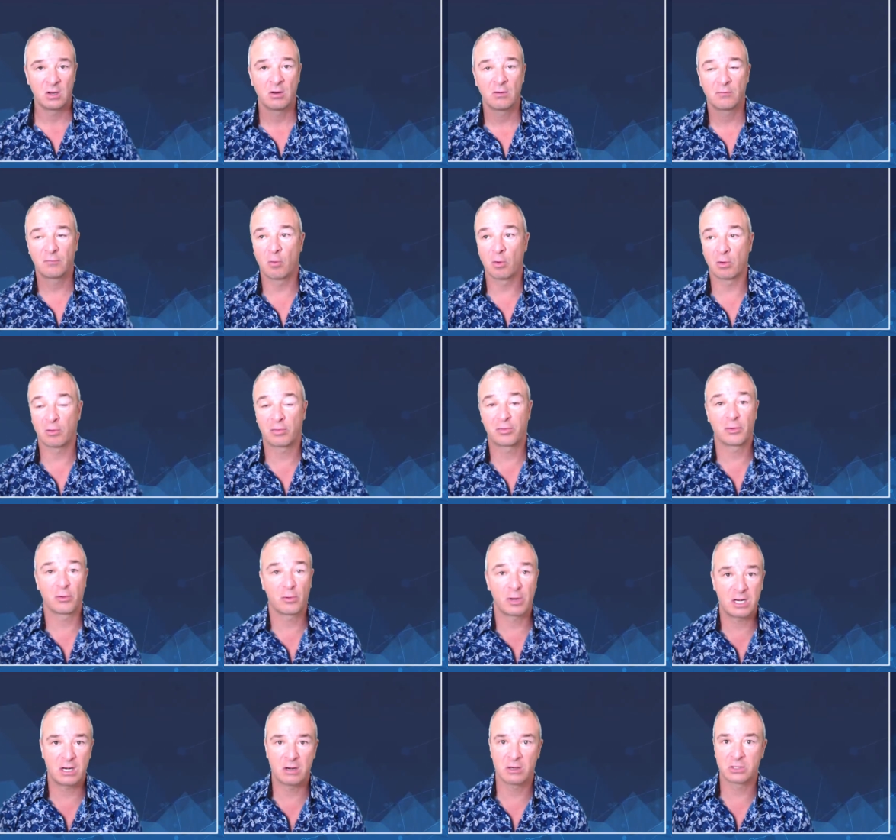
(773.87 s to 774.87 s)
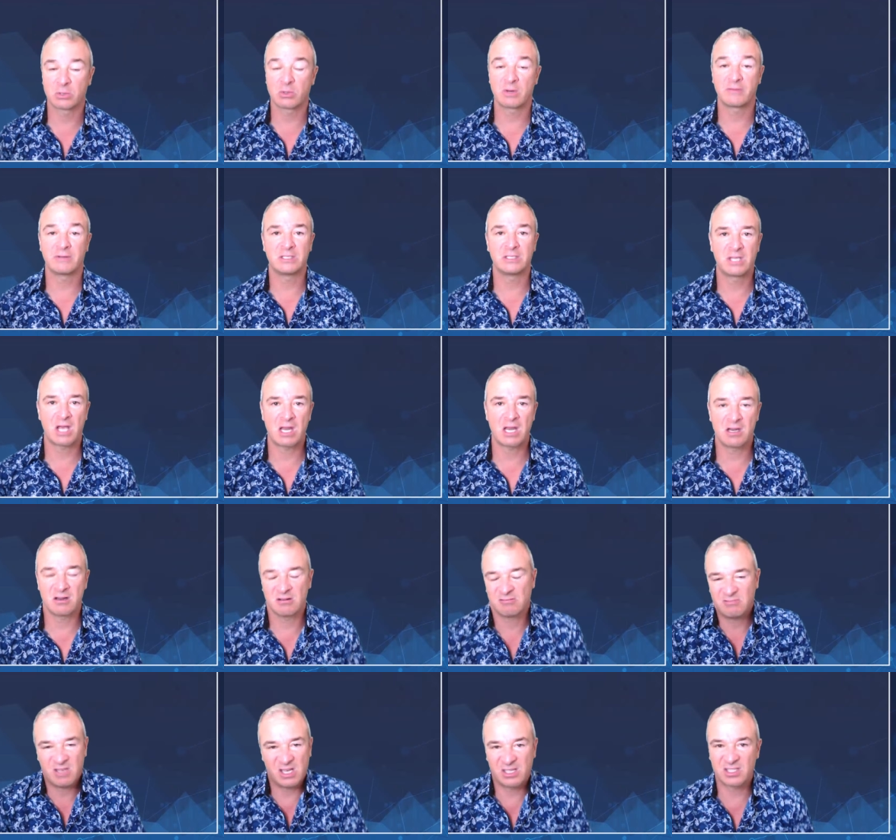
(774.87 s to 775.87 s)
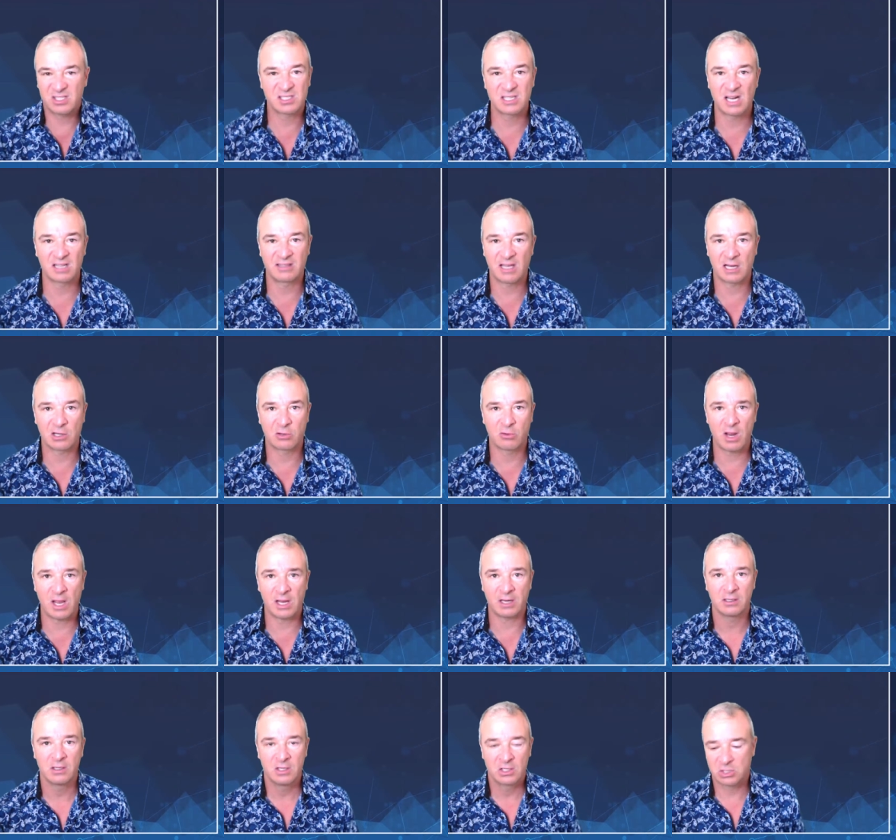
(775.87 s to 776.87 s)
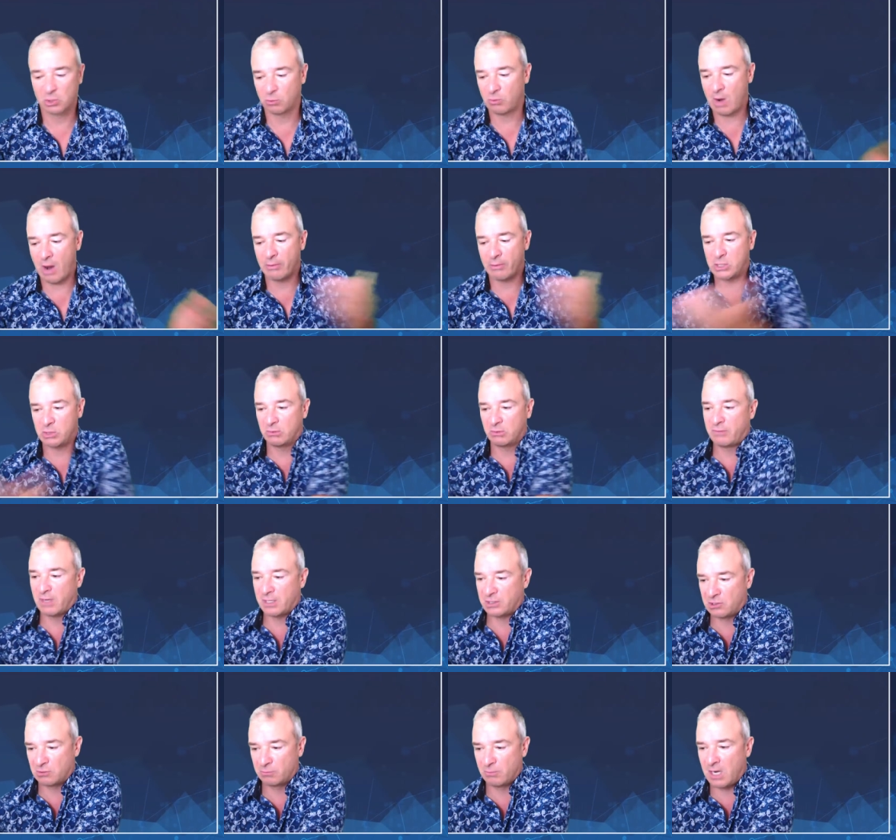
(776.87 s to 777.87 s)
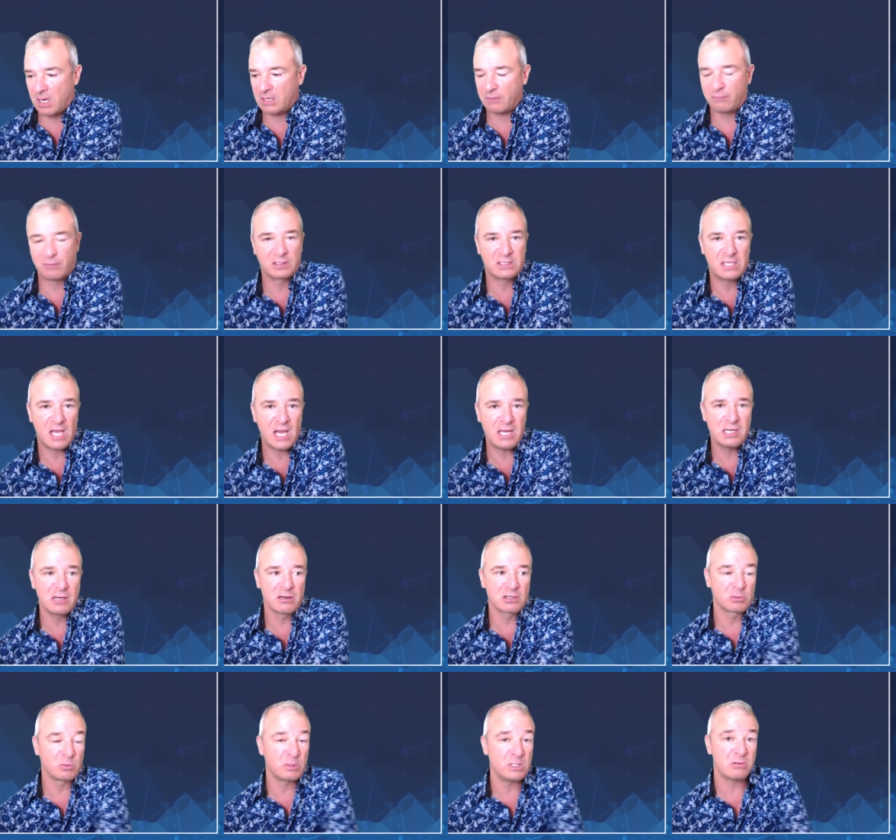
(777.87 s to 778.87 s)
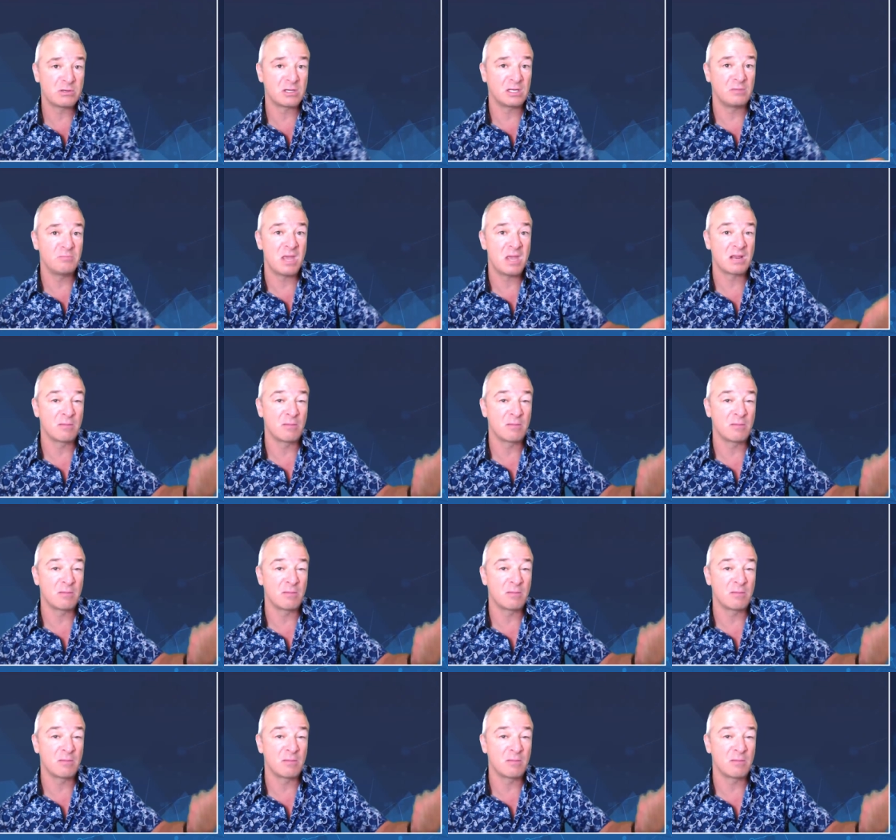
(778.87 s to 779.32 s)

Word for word: for 30 years or even 10 year, it's just not that great. So why would you invest your money for 10 years when you can make